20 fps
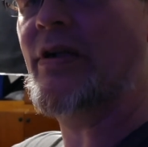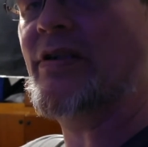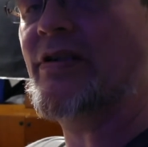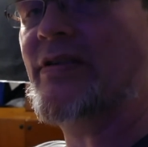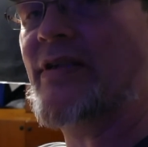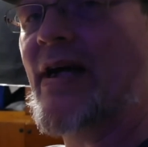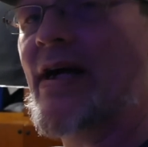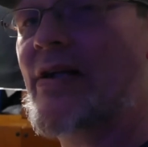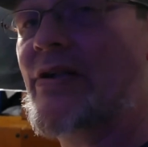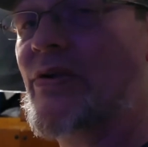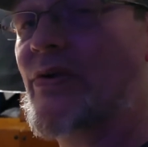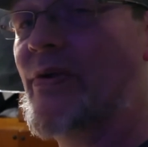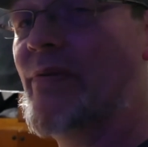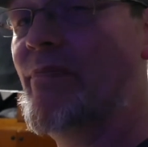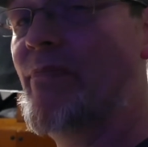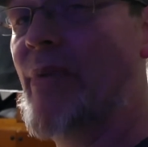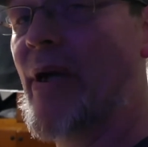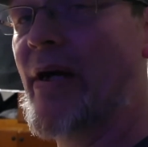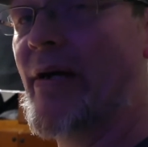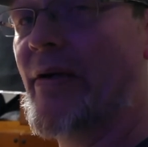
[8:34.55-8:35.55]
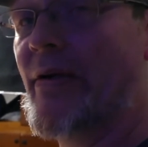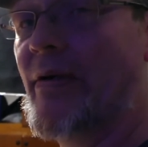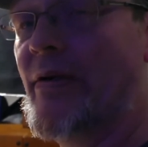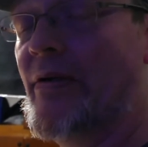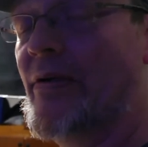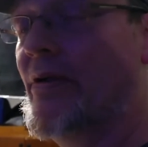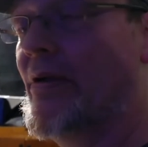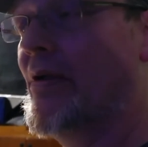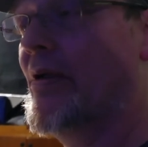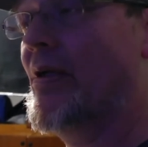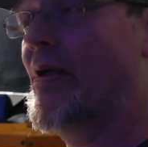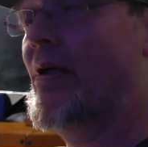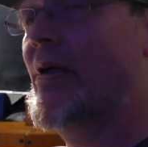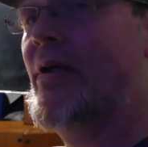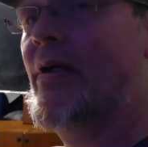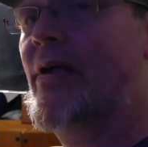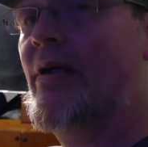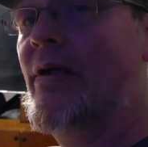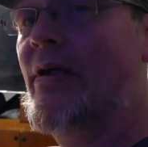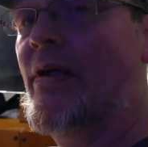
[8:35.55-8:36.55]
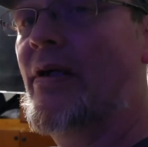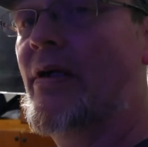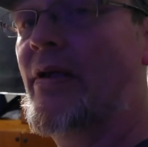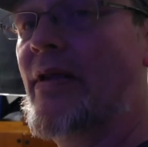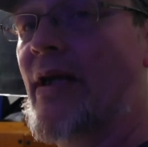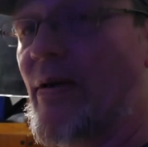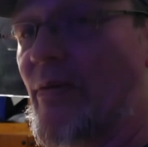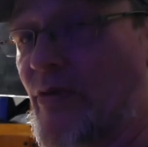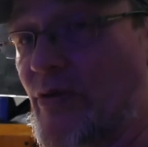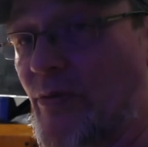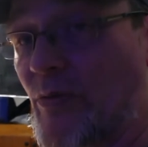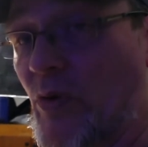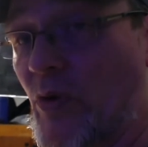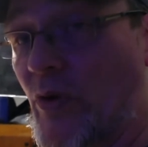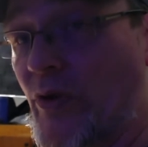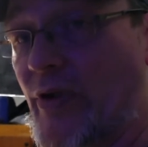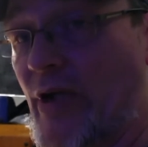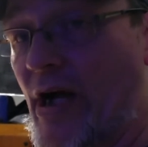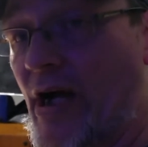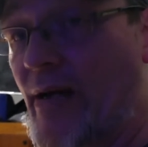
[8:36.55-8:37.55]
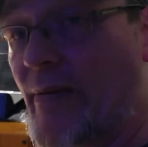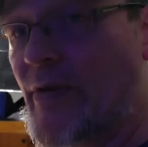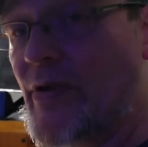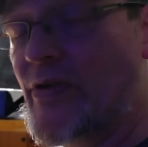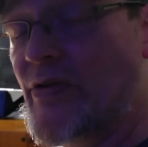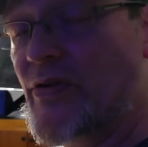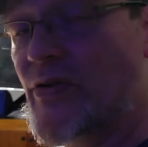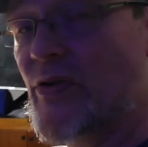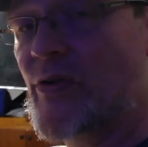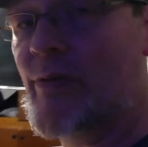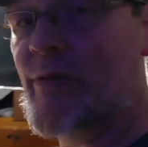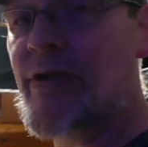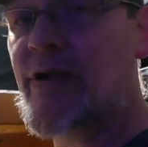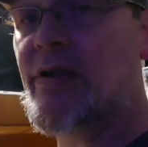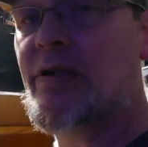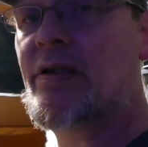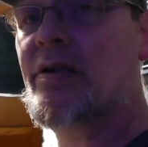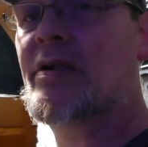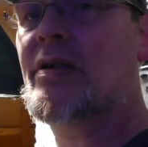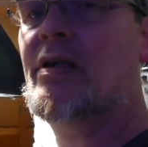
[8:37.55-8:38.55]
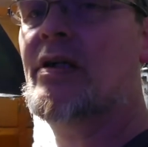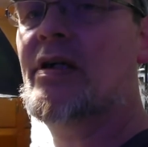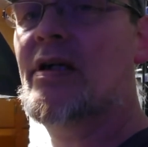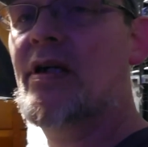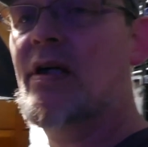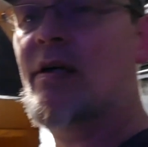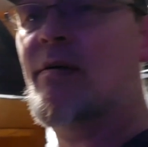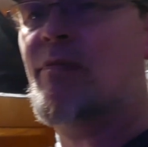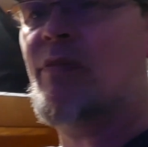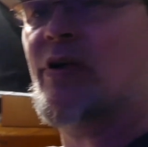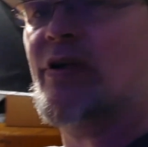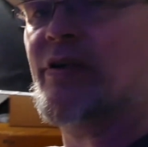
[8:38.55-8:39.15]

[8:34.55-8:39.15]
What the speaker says: is actually better. That one's more time consuming, but